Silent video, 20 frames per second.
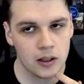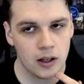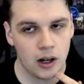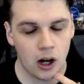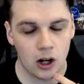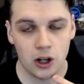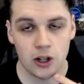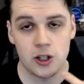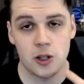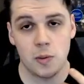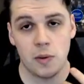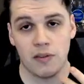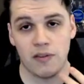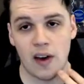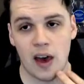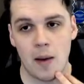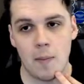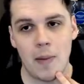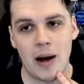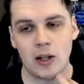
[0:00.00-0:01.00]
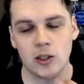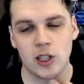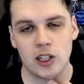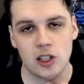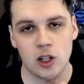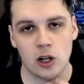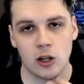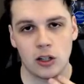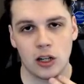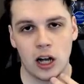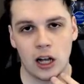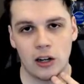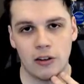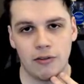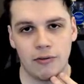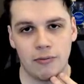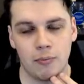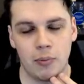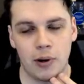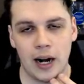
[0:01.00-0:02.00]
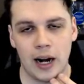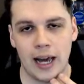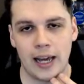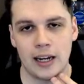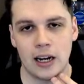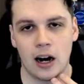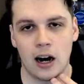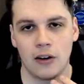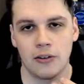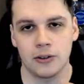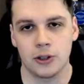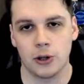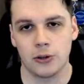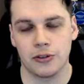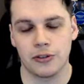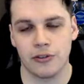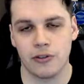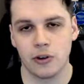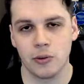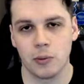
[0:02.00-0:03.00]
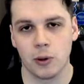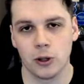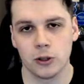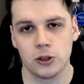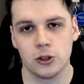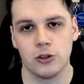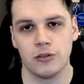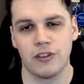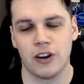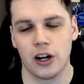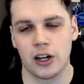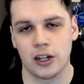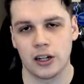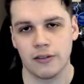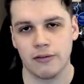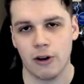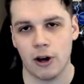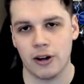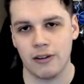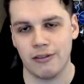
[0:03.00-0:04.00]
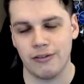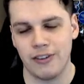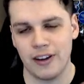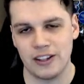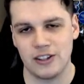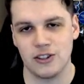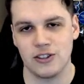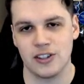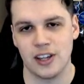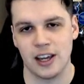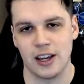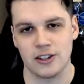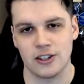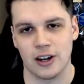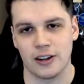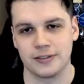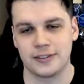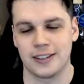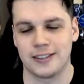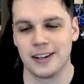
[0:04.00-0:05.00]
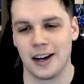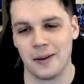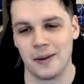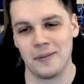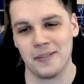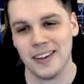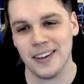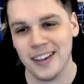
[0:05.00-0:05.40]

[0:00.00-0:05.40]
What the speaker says: Although to be fair, Mount has kind of played half of those through balls to Werner that Werner fed to Ziyech half the time.